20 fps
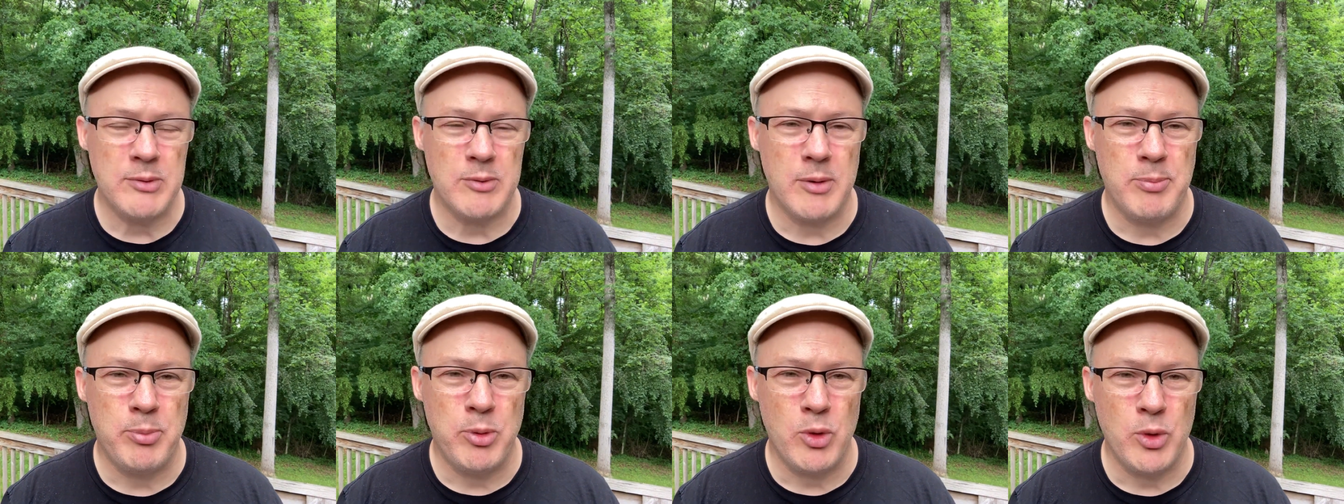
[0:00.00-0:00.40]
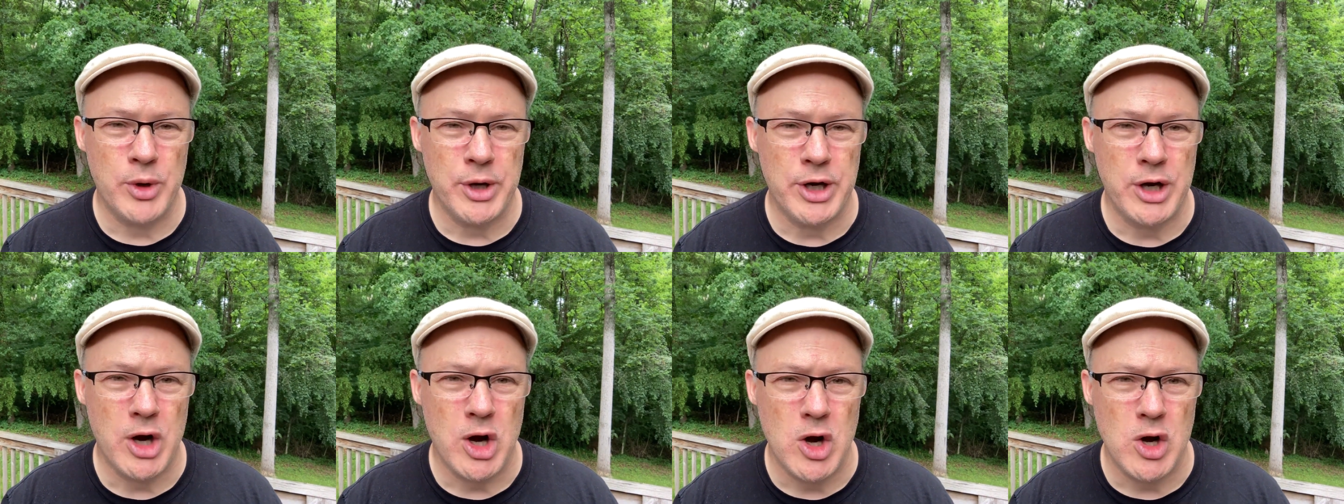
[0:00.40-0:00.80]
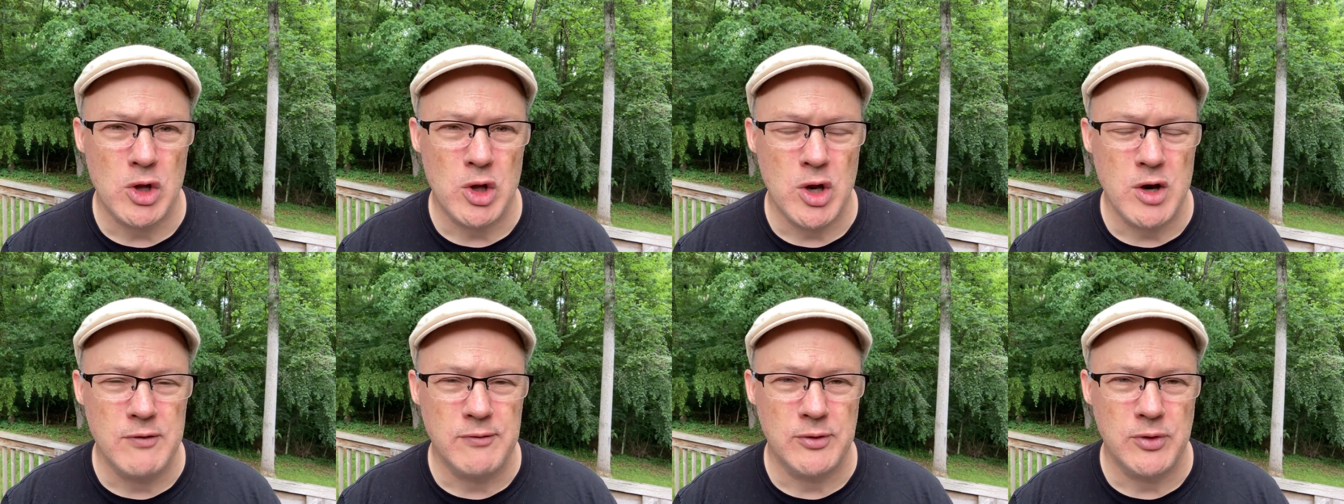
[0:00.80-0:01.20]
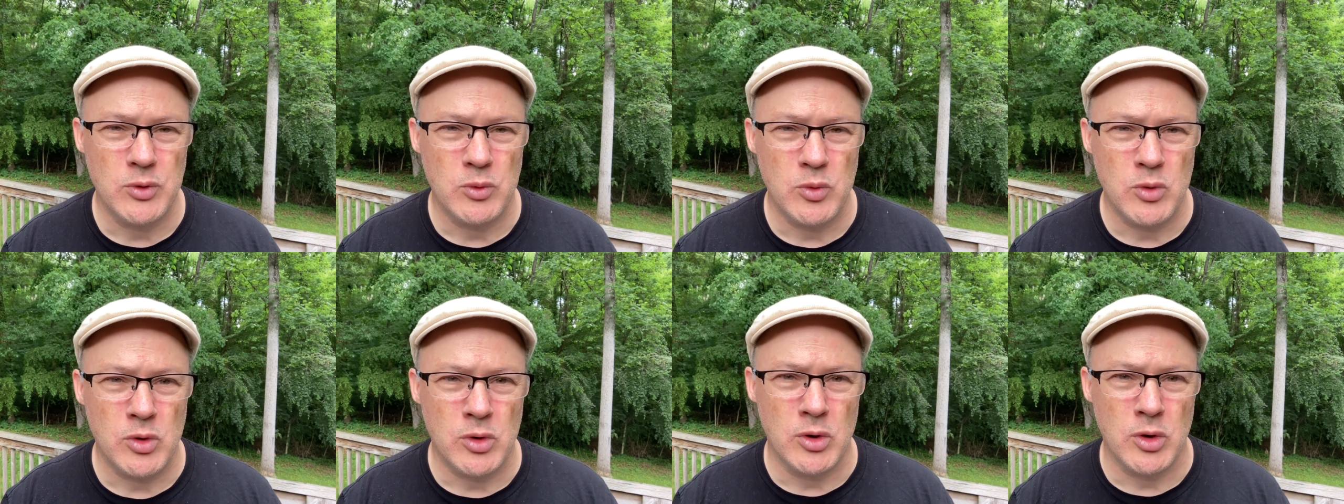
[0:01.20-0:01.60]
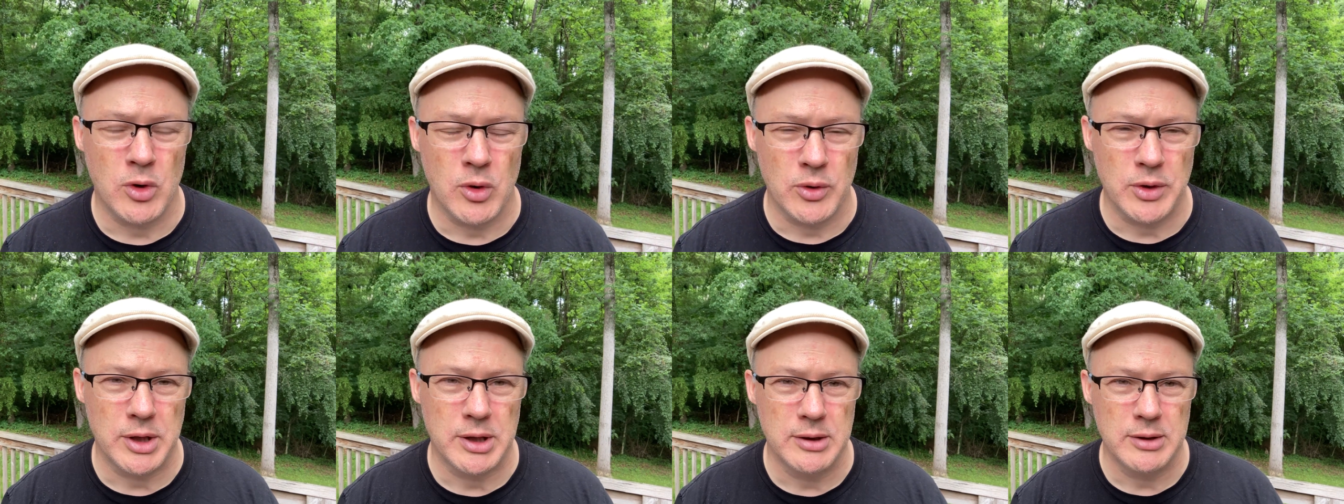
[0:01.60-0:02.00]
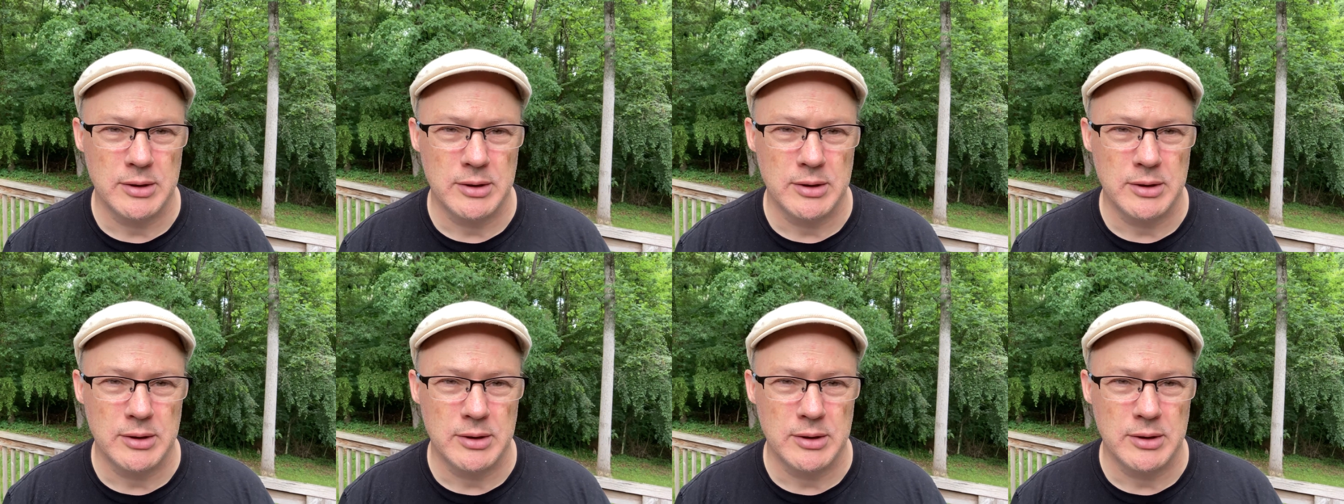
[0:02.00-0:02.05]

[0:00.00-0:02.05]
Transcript: reported all over the world?